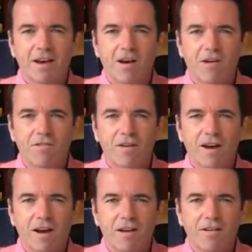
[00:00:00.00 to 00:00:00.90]
of
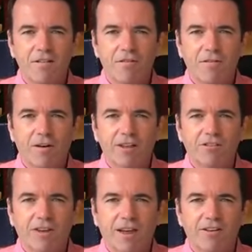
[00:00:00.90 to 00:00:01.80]
foreign
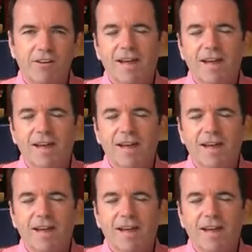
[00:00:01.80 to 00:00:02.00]
exchange.